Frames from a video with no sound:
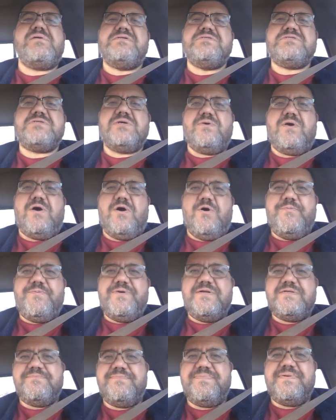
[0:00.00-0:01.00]
also
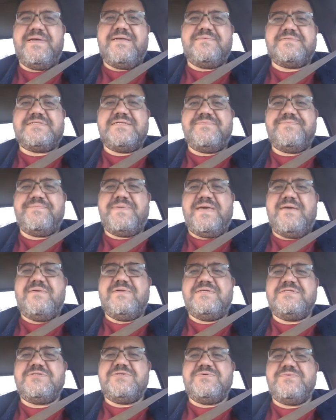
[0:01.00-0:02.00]
hoping to be
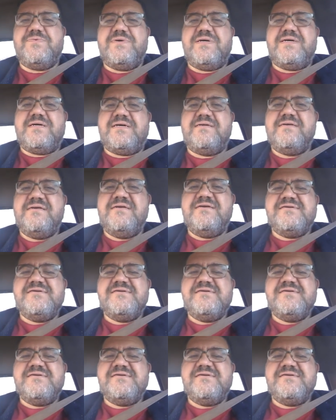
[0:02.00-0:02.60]
able to